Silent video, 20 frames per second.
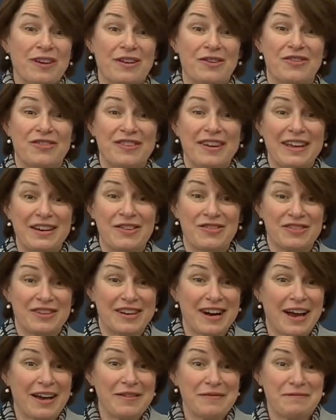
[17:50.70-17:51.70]
Sanders and
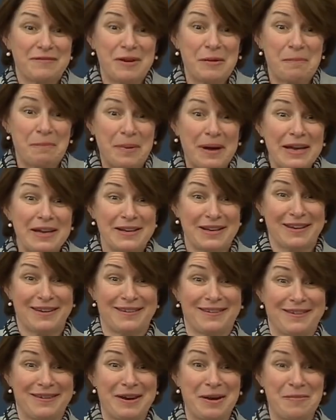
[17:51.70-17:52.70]
I've debated
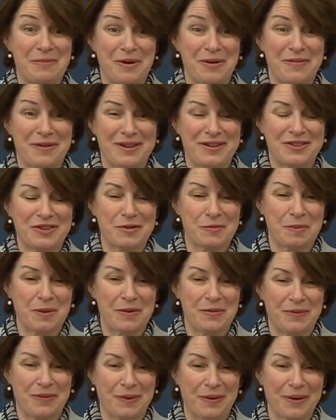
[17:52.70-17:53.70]
a number of issues
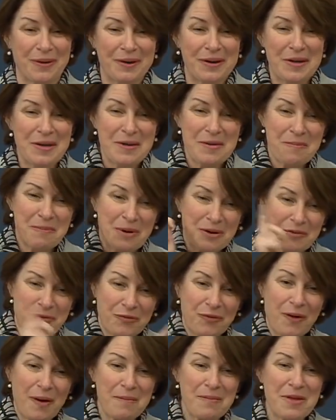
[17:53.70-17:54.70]
before, but
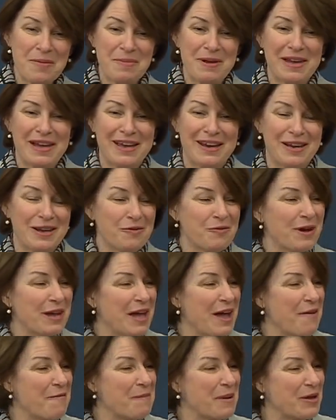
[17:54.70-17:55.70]
from the beginning, we
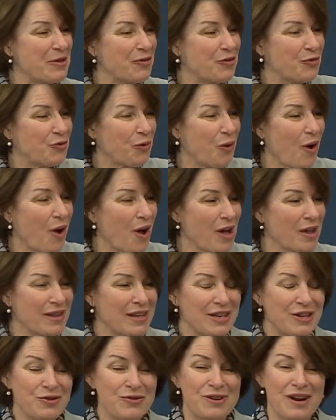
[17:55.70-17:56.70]
have been strongly
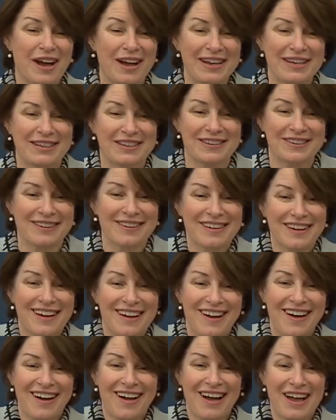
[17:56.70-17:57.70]
united
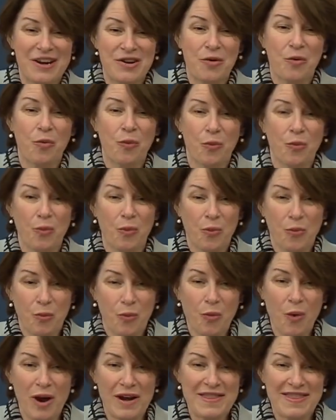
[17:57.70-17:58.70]
on
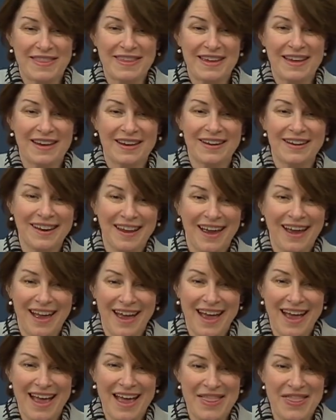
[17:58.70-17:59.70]
one thing,
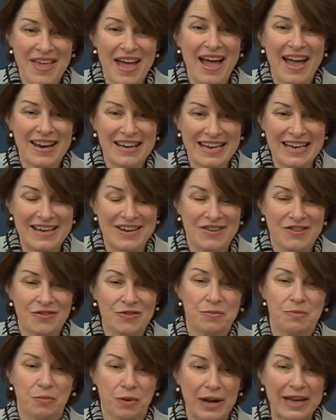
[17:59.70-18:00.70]
and that is
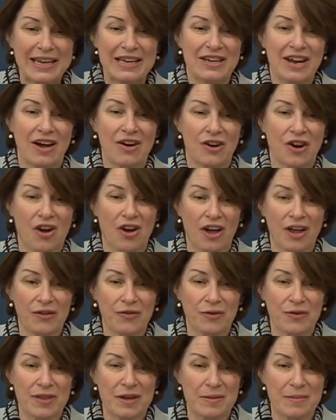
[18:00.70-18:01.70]
bringing down costs
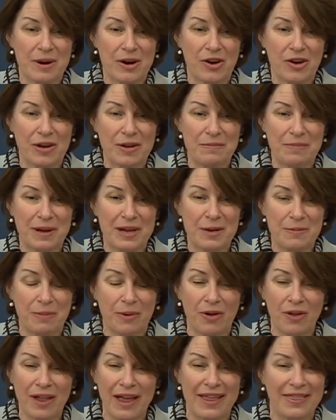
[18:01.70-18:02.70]
for the American
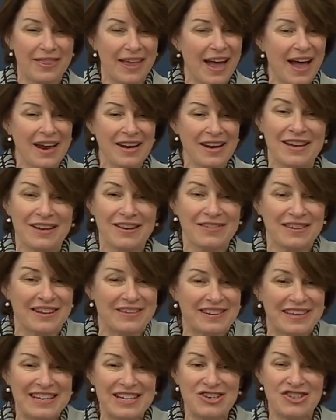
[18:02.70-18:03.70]
people, and that as
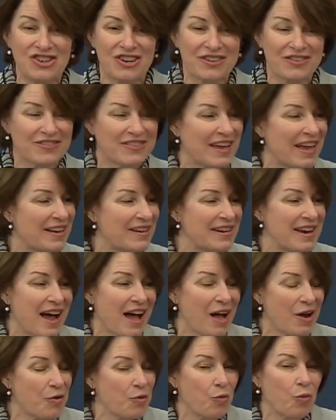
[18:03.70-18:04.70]
he just said,
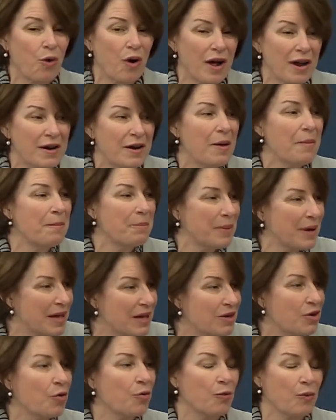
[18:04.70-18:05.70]
not one
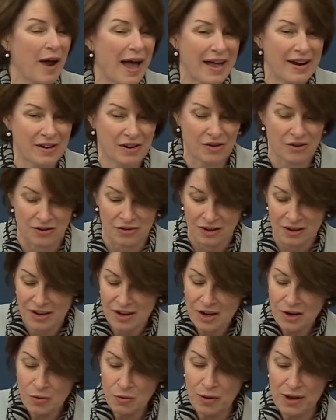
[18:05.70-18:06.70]
bit radical.
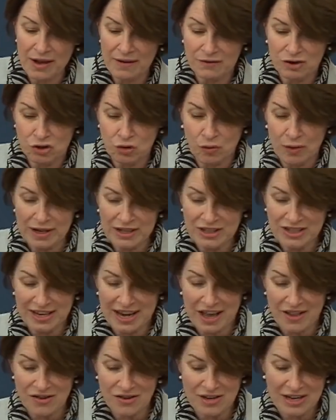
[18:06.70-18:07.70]
We have joined
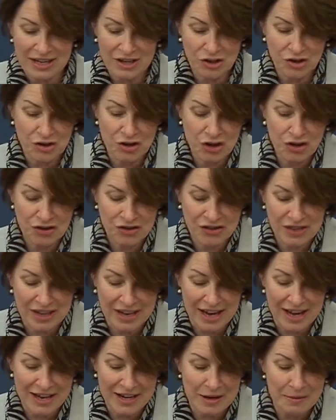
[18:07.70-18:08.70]
together to introduce the
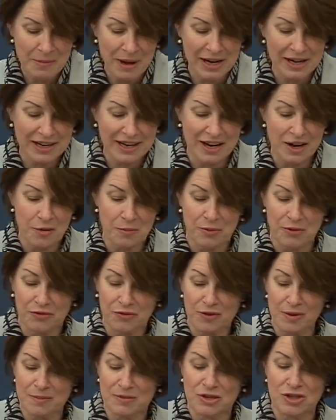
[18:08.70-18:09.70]
Cutting Medicare
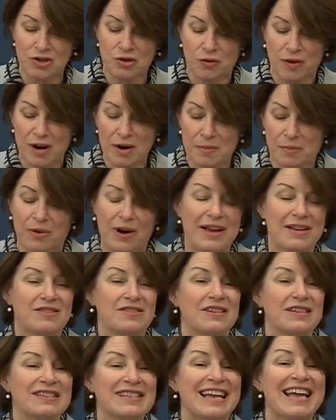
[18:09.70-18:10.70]
Prescription Drug
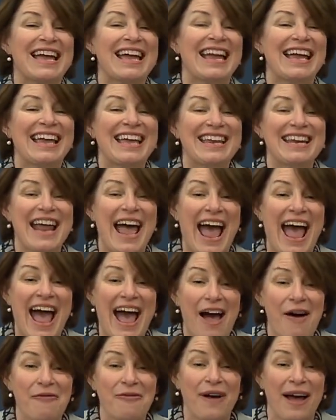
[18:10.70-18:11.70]
Prices in
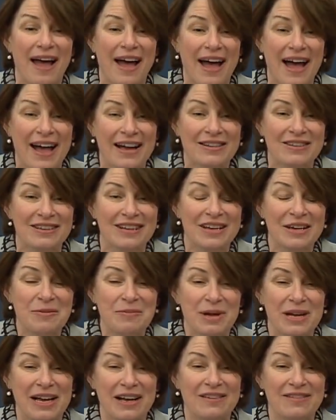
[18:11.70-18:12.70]
Half Act
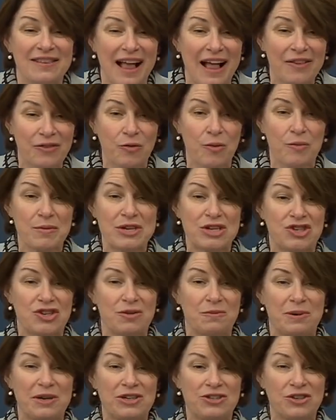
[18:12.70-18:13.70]
because that's what we should
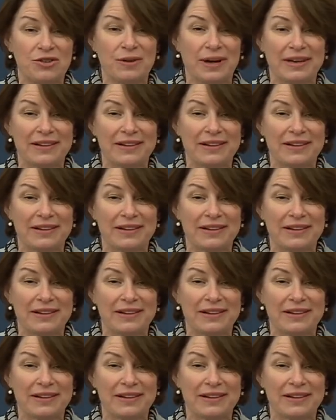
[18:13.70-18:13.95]
be doing.